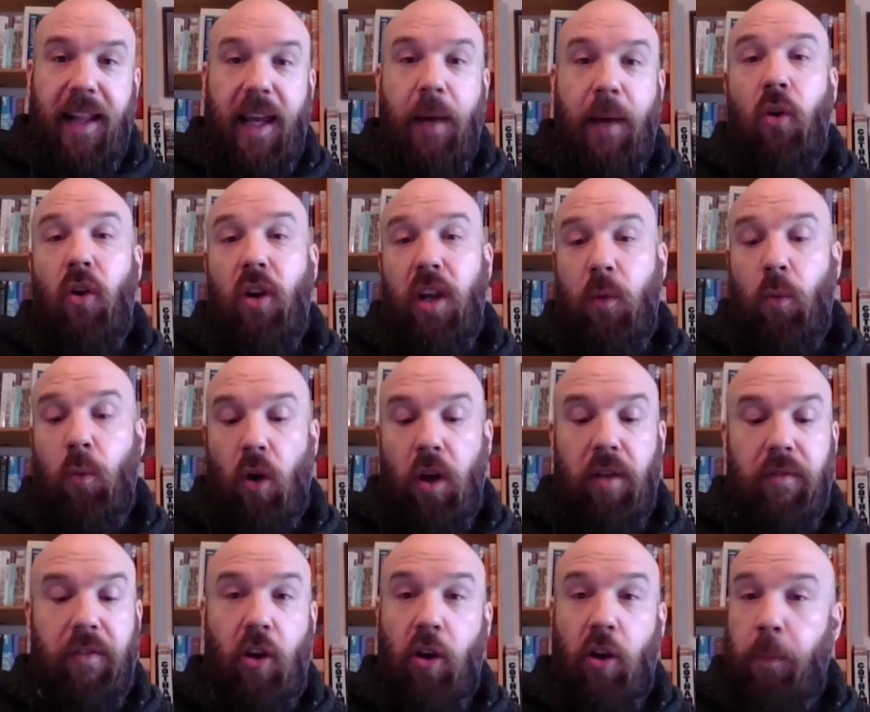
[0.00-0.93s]
They were only
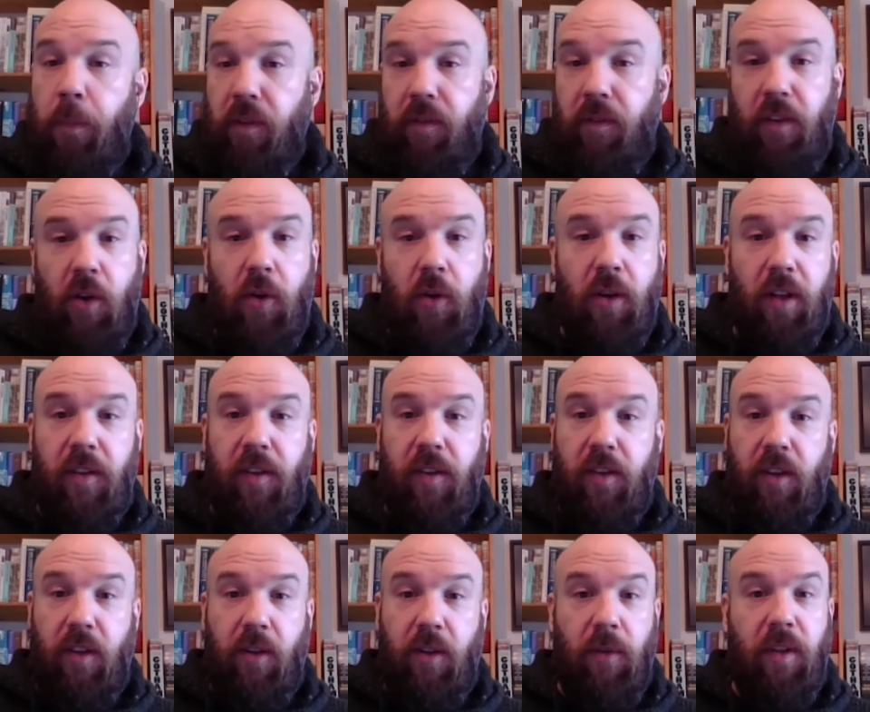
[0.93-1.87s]
one of a number of units
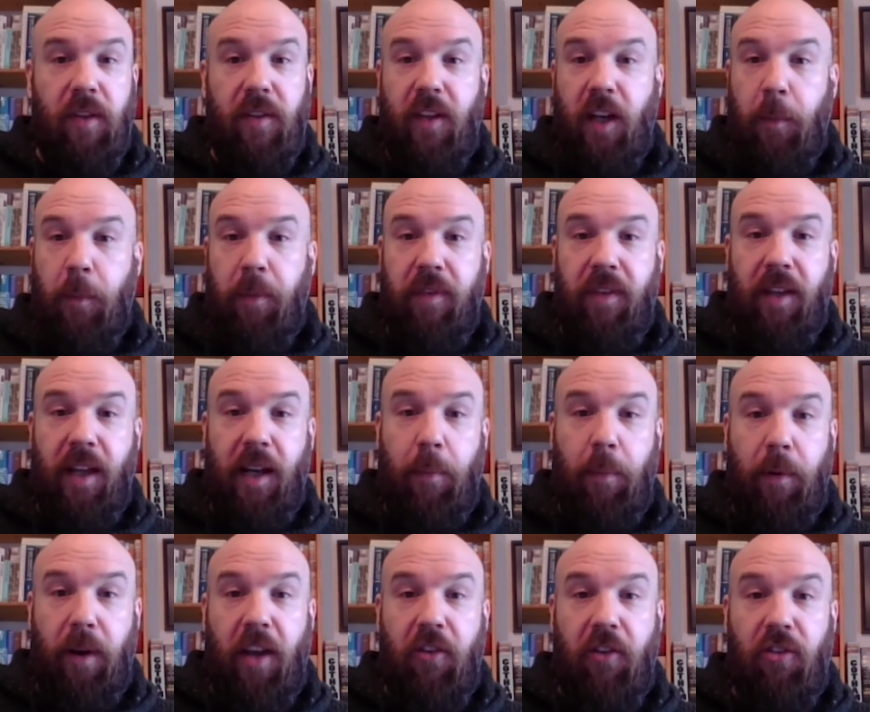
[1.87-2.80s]
to do this type of
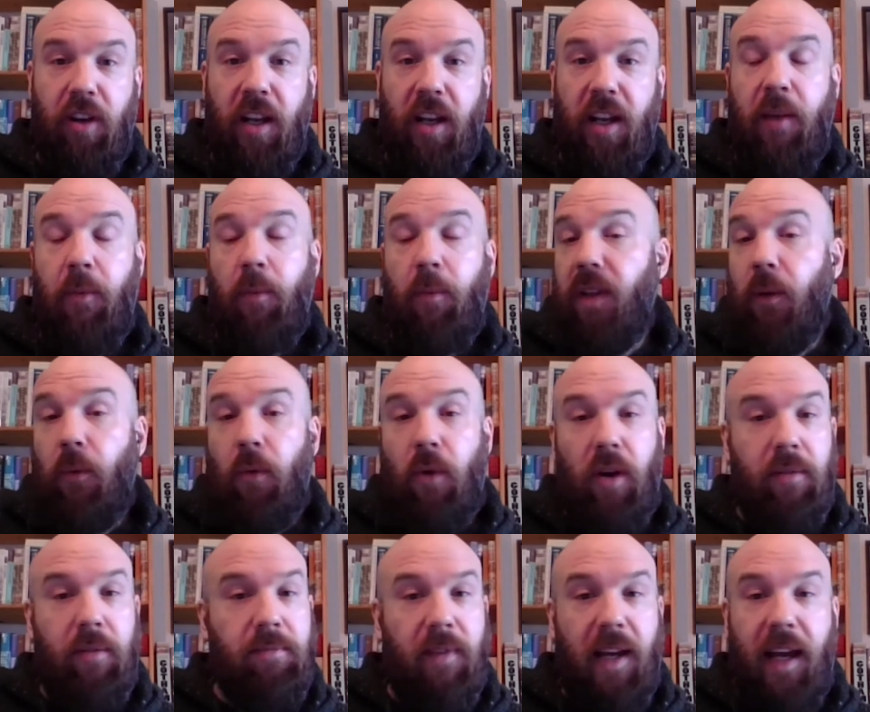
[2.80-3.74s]
celebration, and they
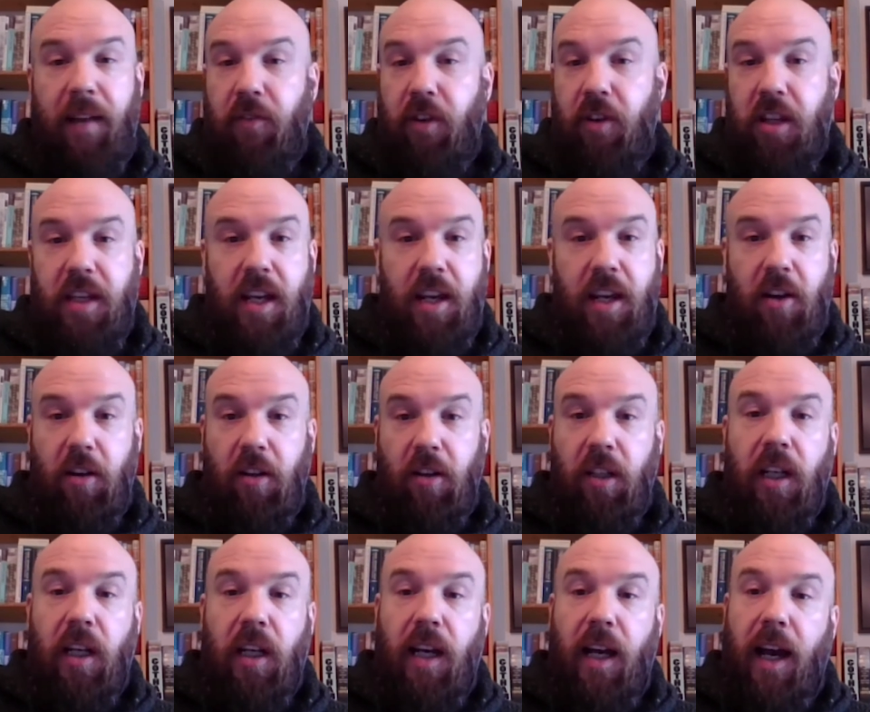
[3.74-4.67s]
were every year
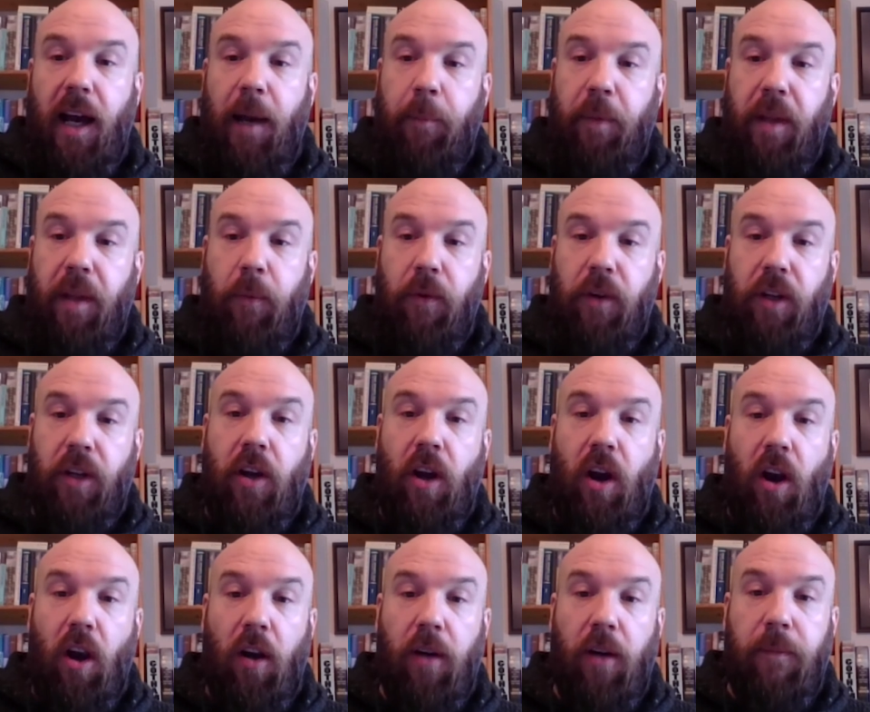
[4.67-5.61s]
they would
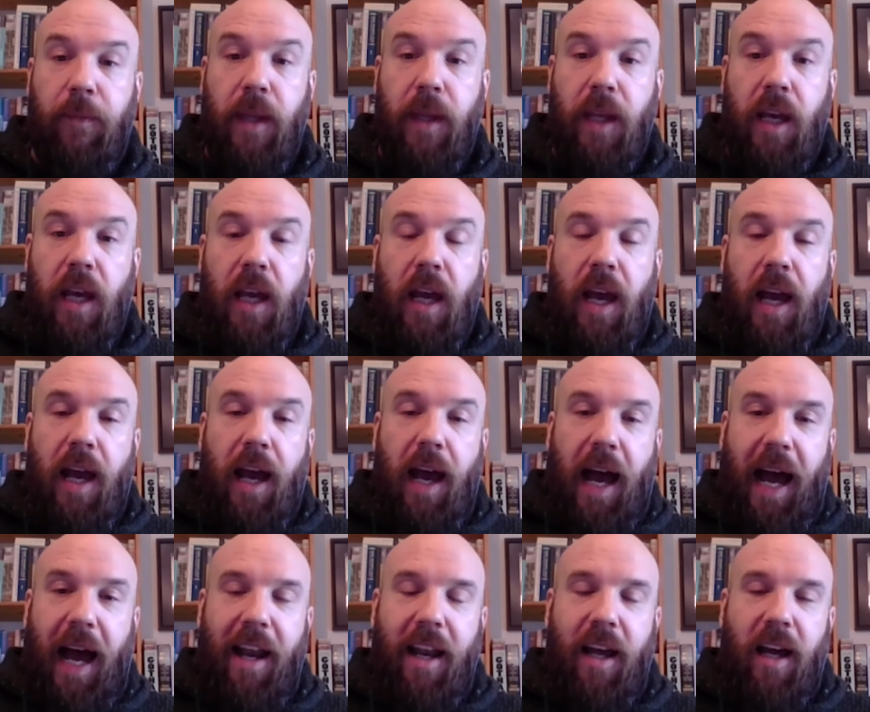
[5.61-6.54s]
occur.
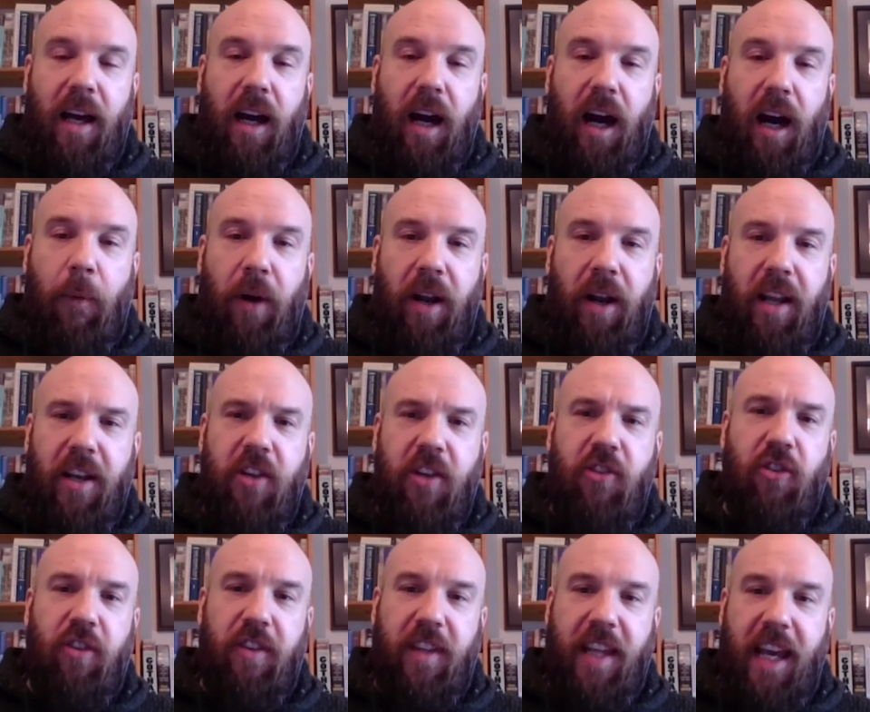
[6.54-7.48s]
And I wanted to
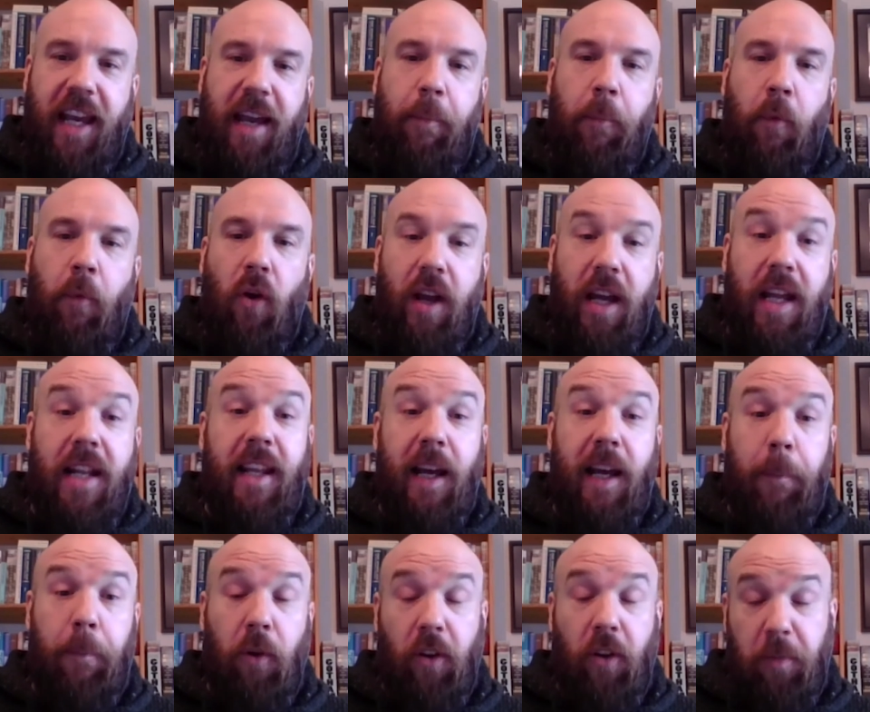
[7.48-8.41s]
just take a more
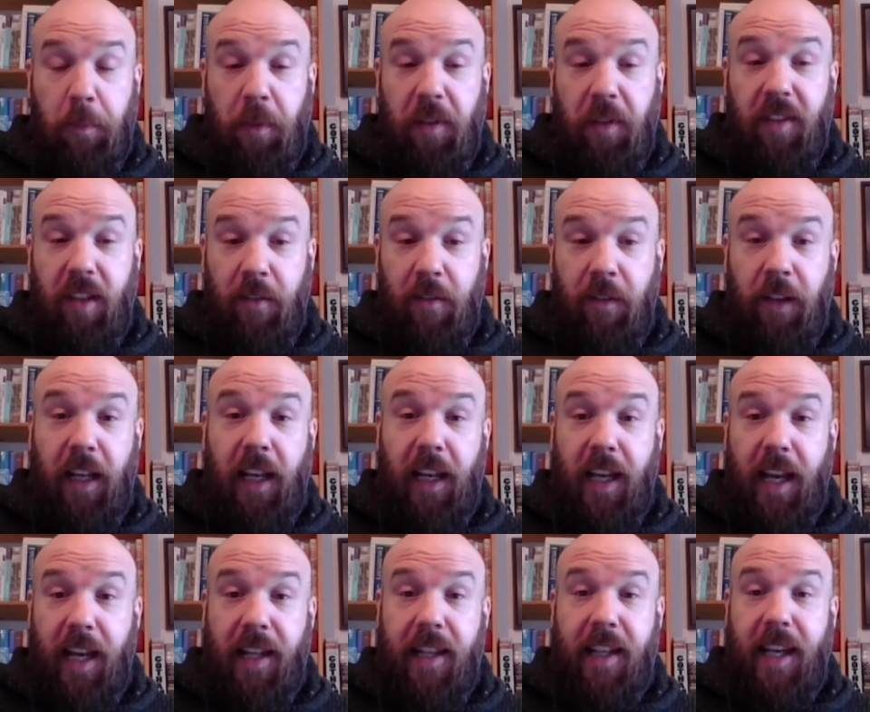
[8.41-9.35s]
in-depth look
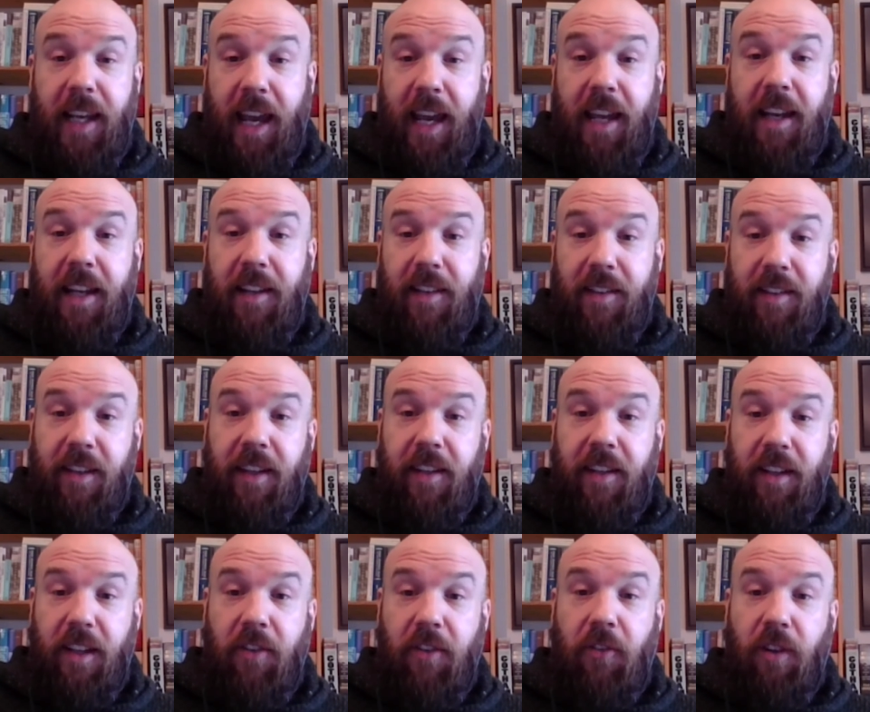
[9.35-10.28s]
specifically at the
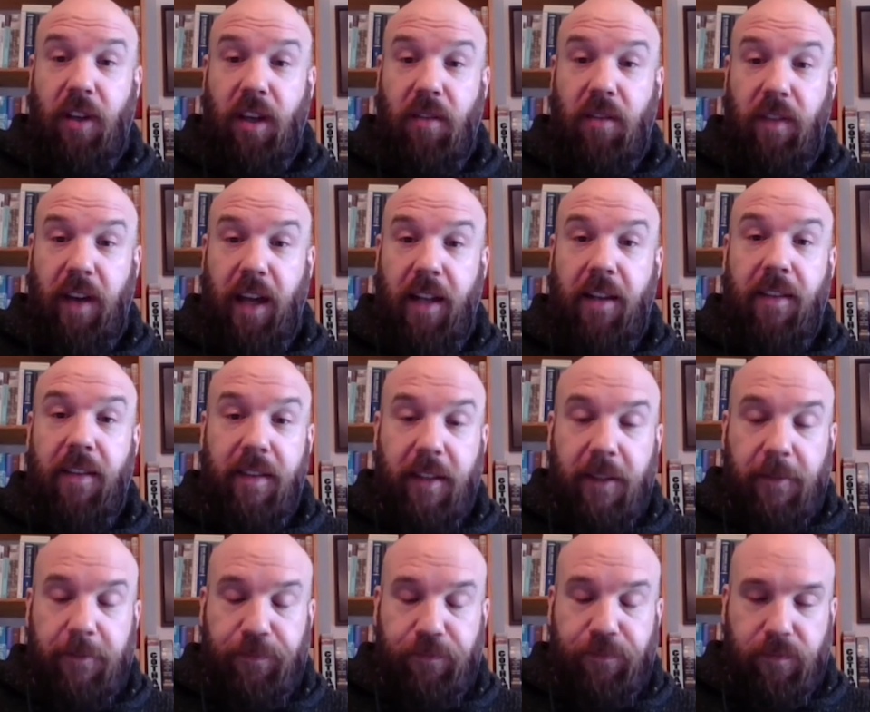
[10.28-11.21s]
1863
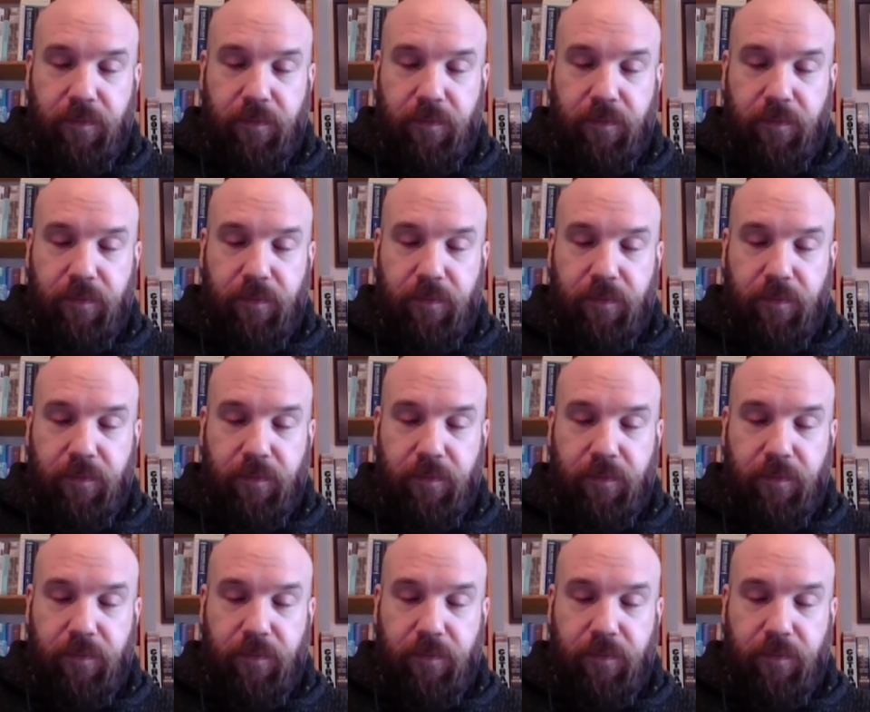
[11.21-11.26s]
events.